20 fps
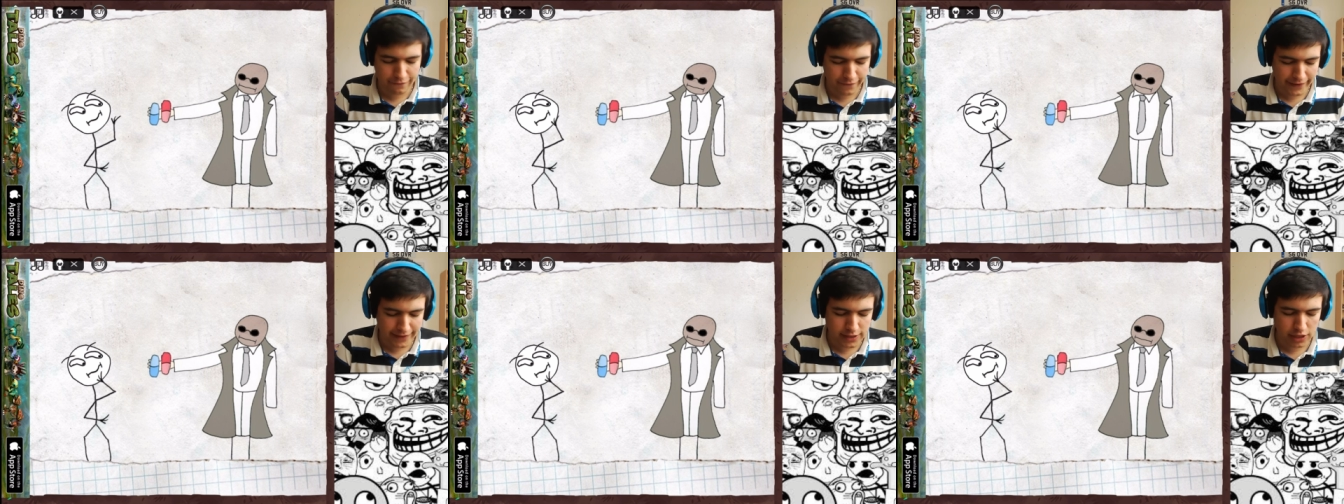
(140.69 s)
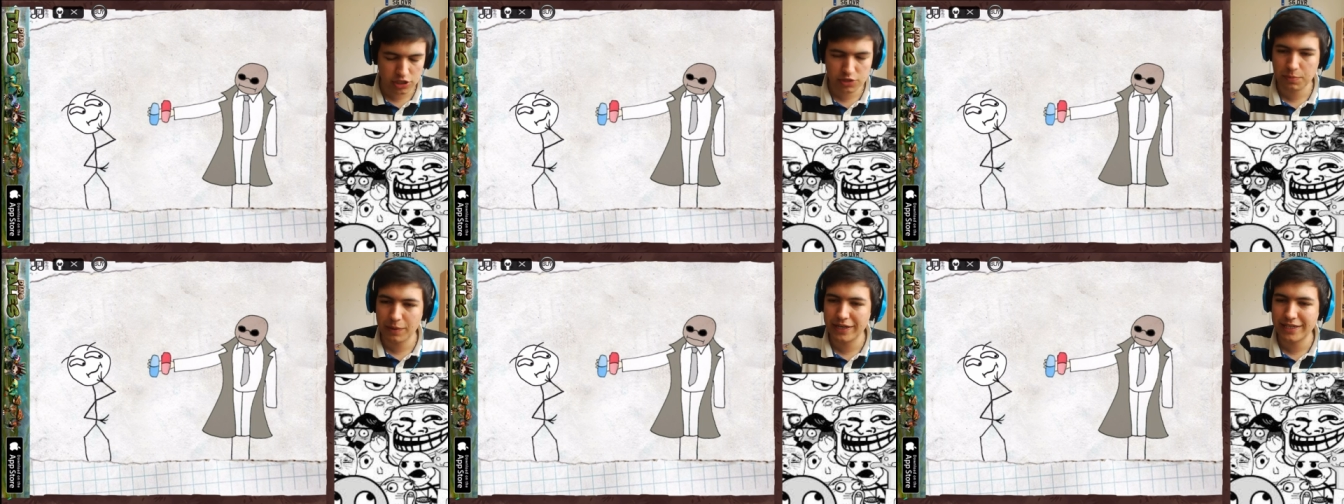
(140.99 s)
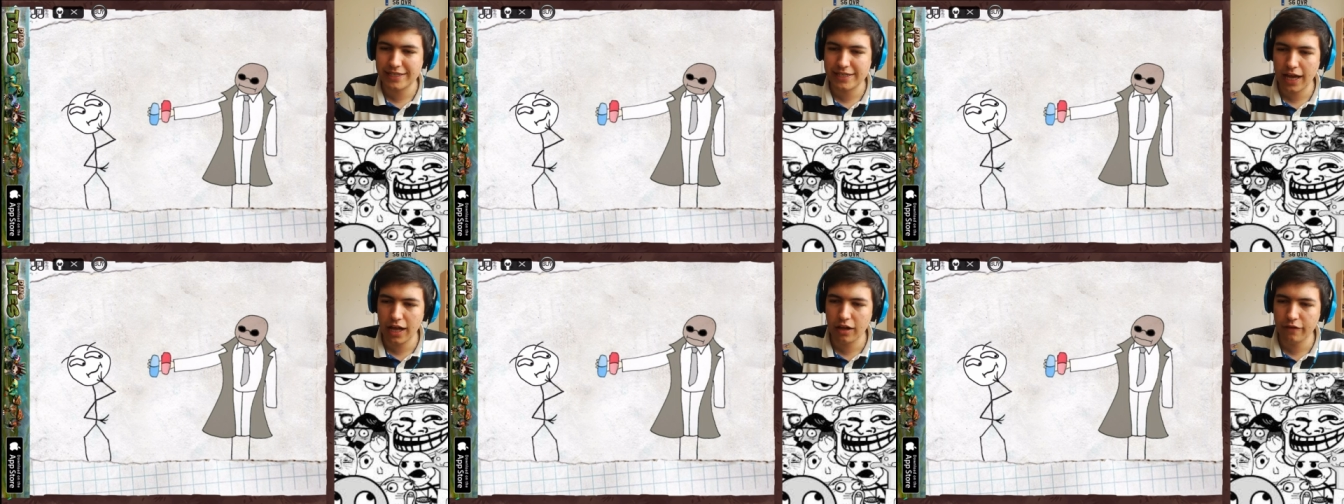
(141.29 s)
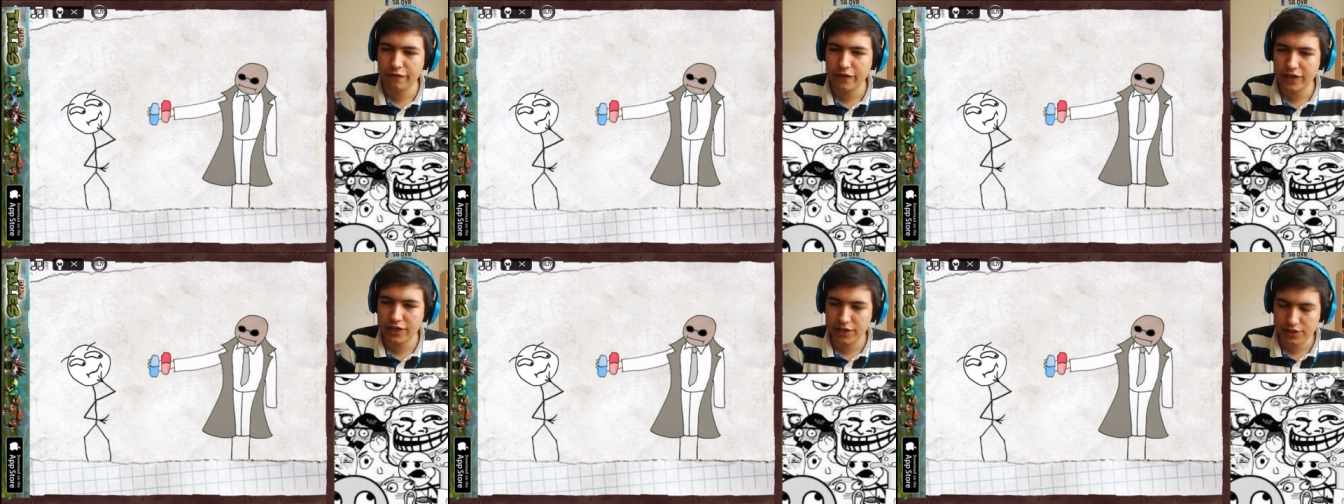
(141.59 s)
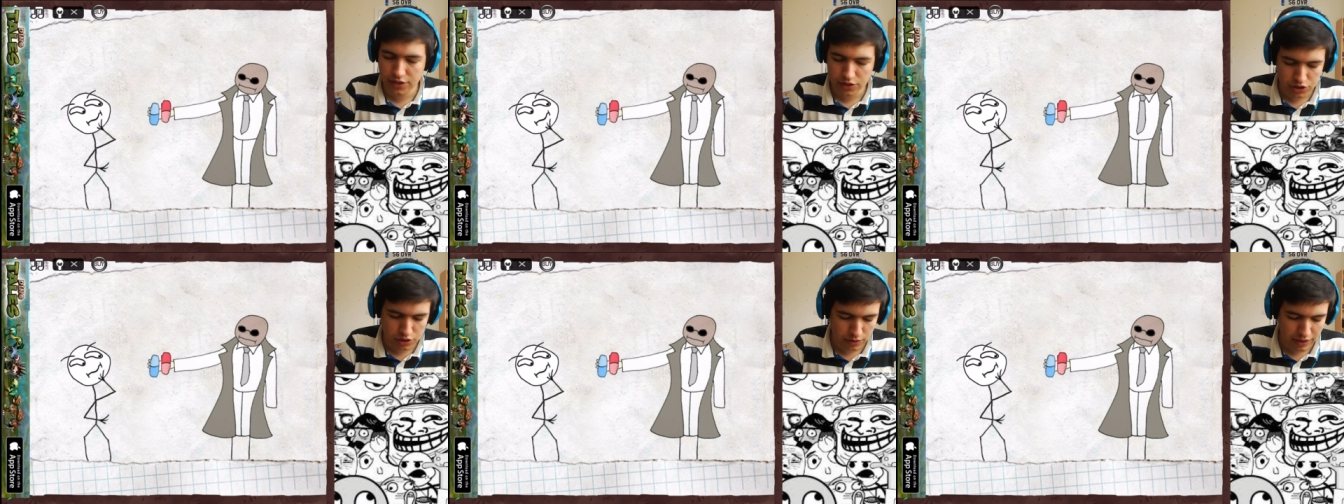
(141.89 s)
If I touch myself, it
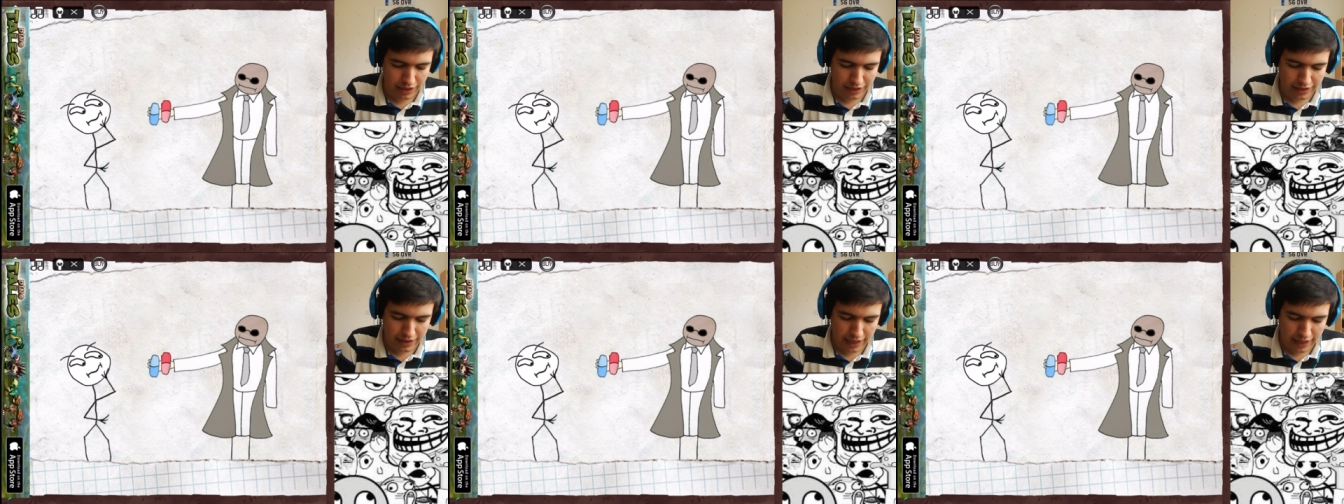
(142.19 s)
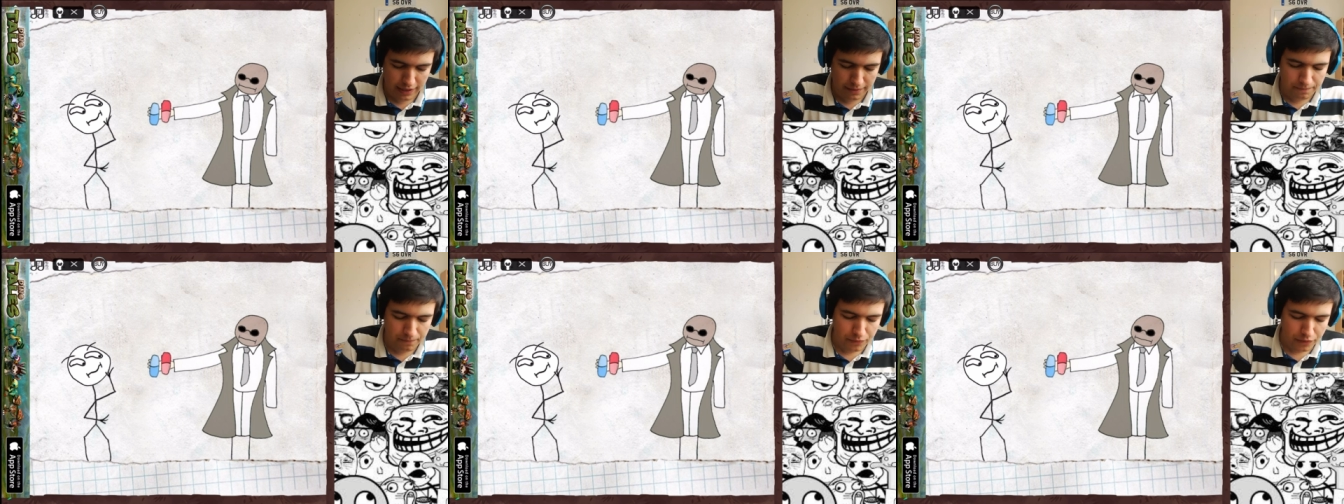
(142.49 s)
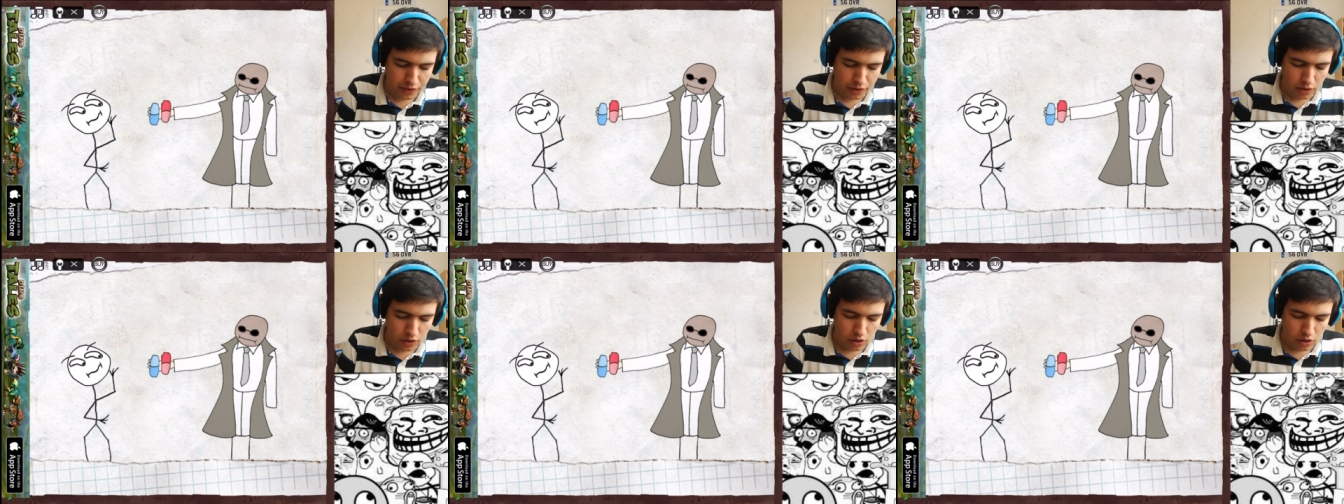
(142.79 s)
doesn't do anything.